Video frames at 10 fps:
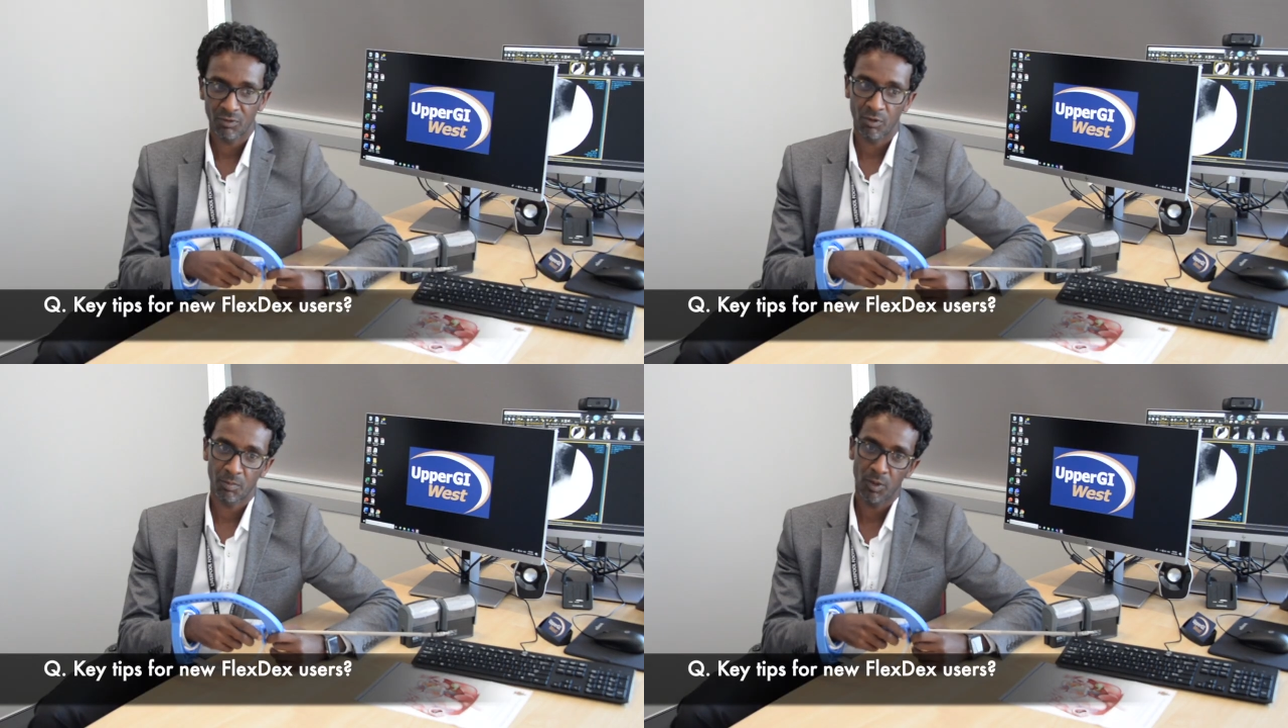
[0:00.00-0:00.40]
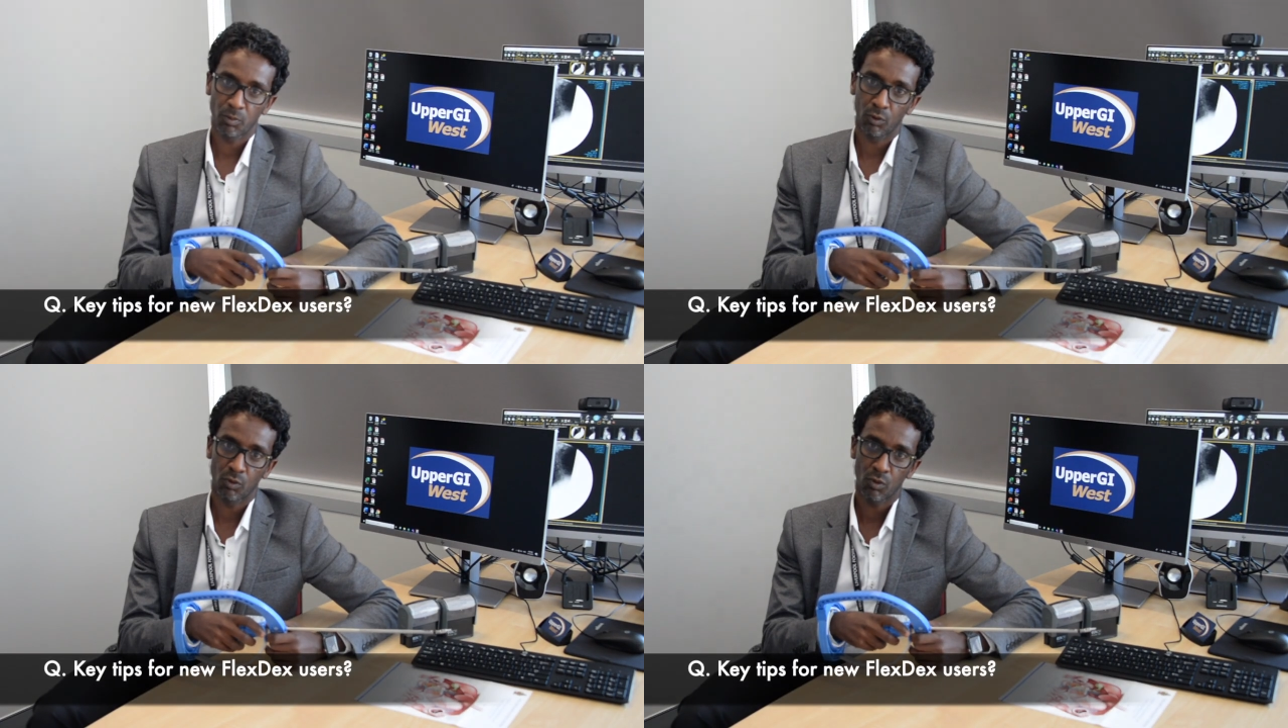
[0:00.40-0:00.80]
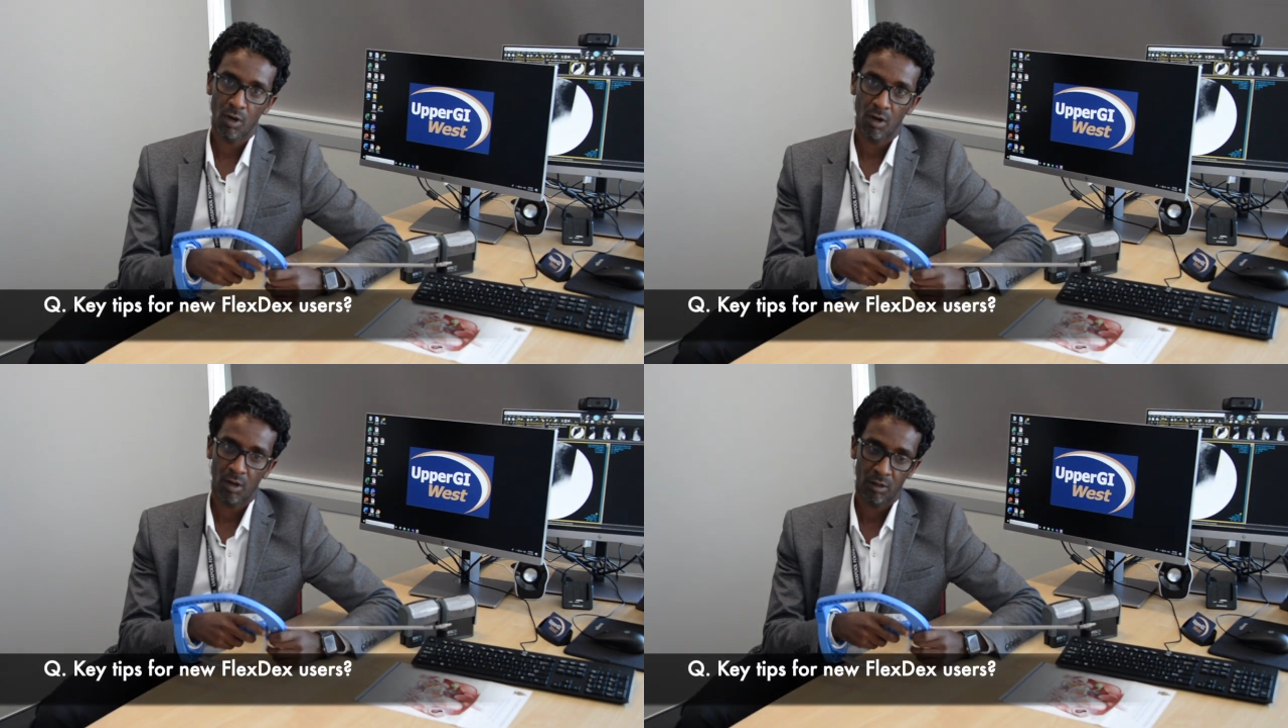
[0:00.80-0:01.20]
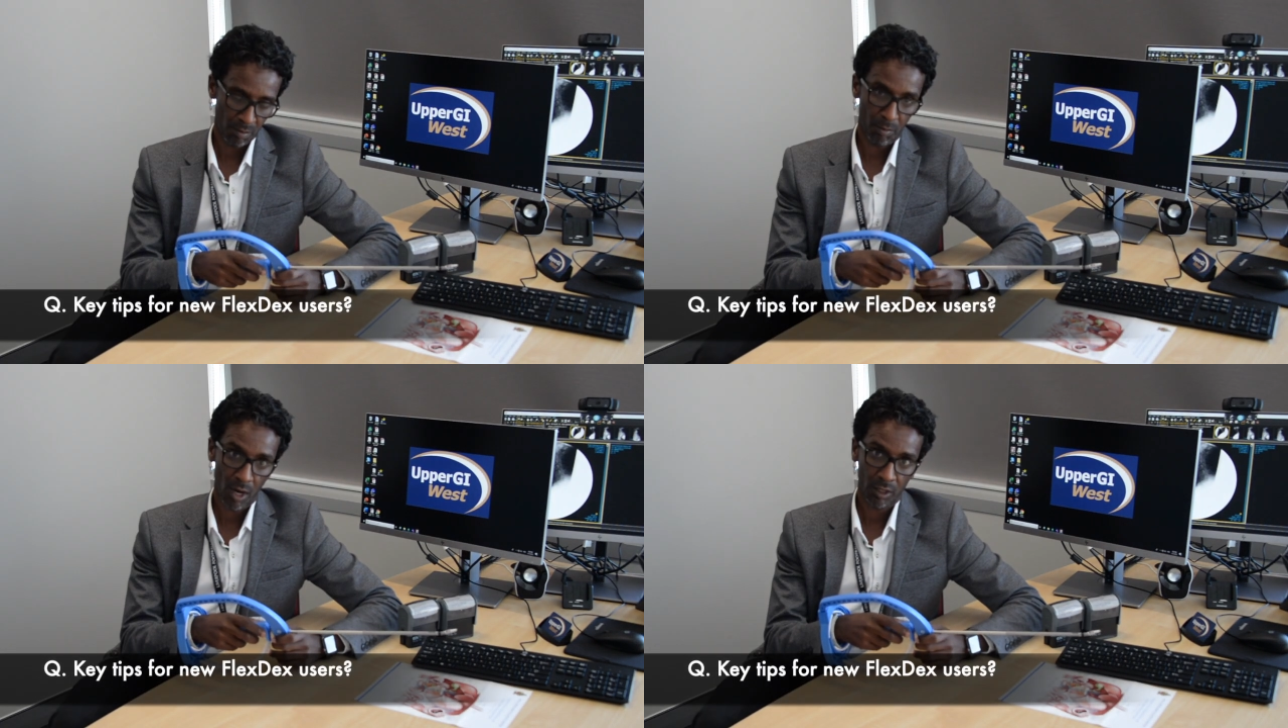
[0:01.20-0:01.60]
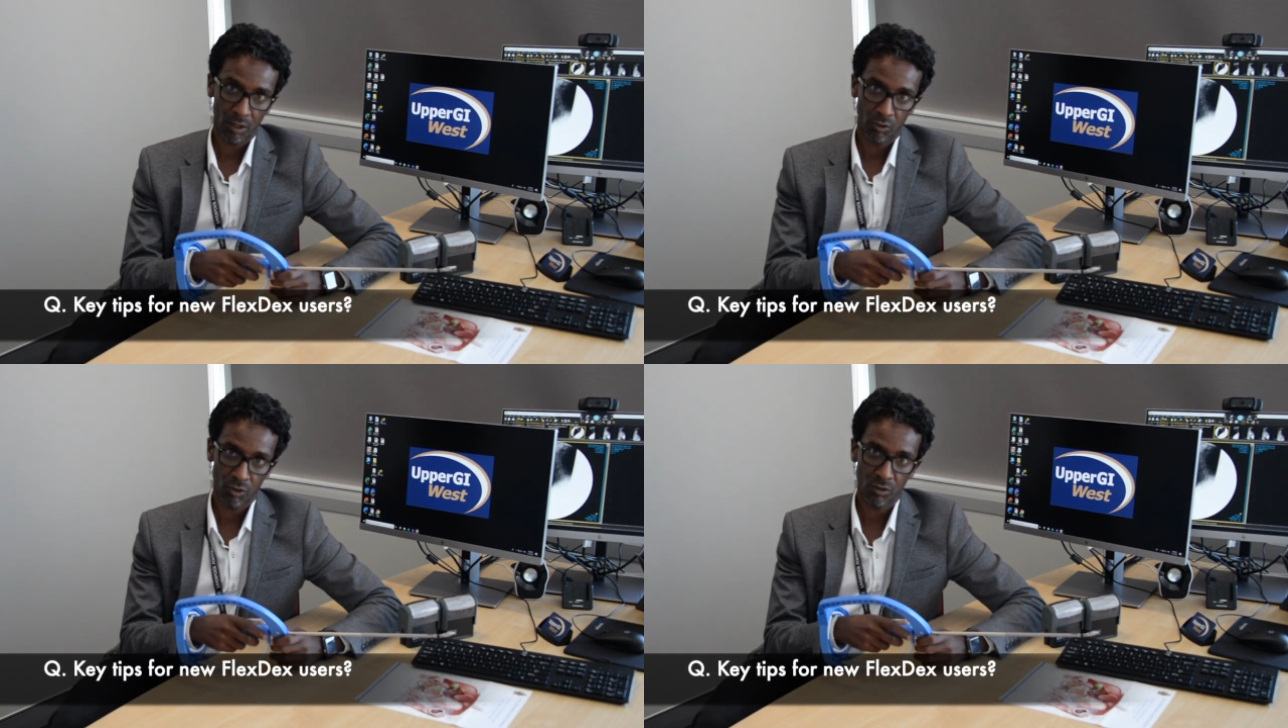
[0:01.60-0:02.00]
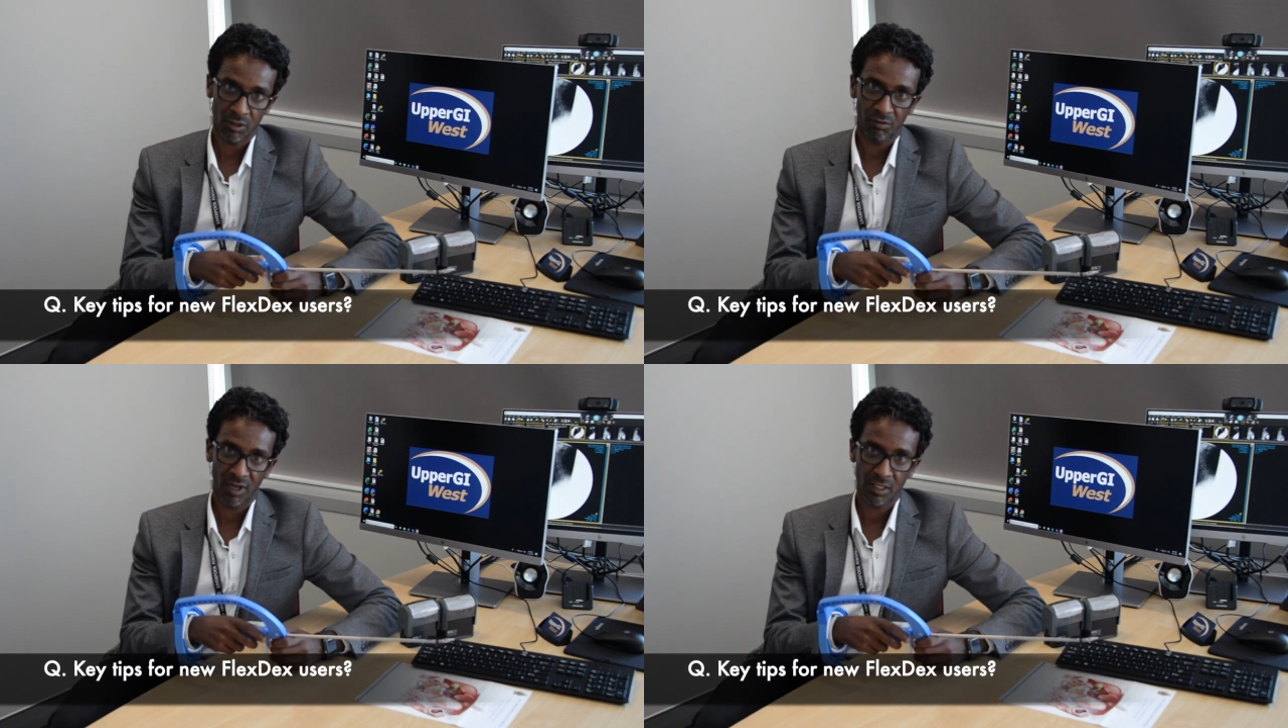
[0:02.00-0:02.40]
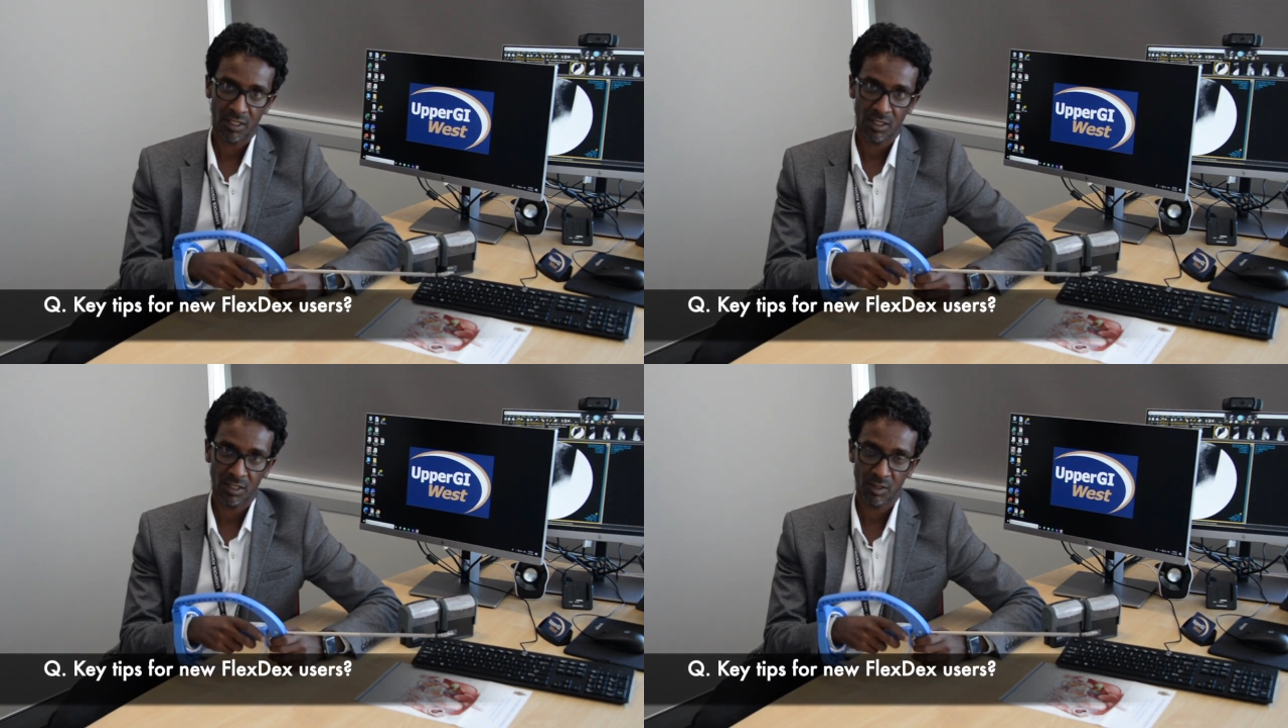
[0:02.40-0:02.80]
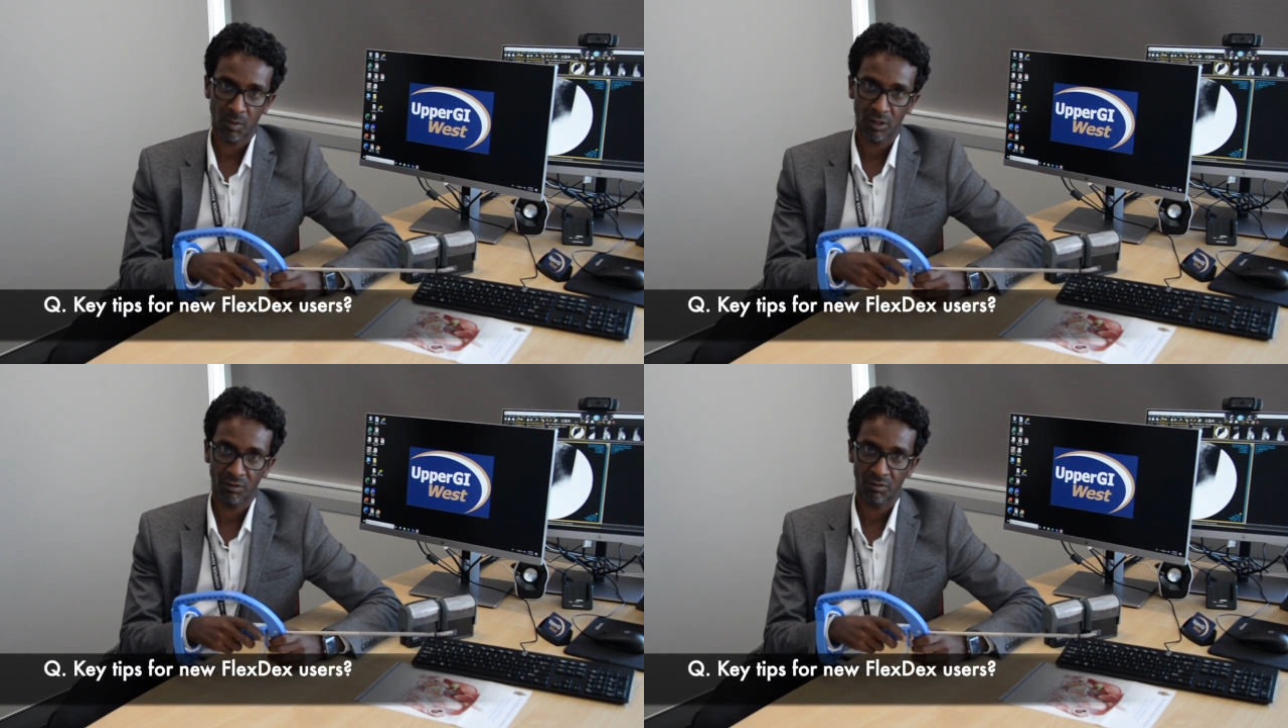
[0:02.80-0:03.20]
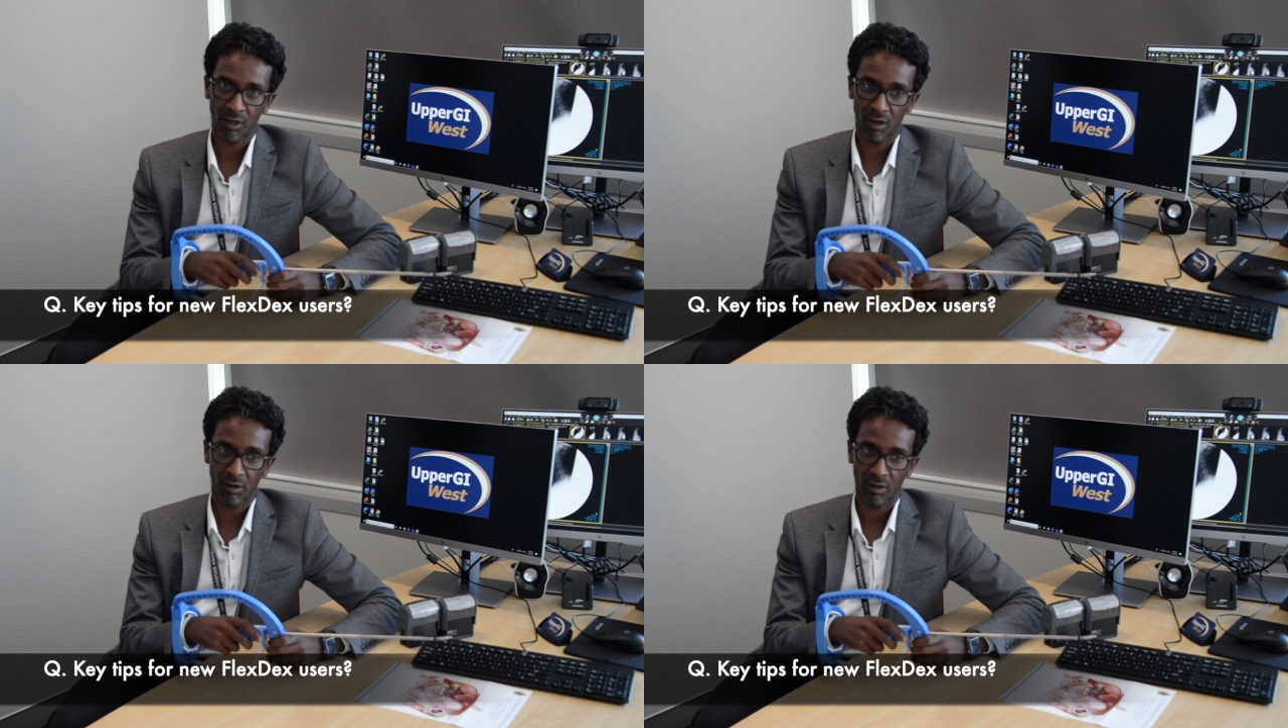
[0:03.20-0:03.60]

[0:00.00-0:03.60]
for people who are embarking on using FlexDex as part of their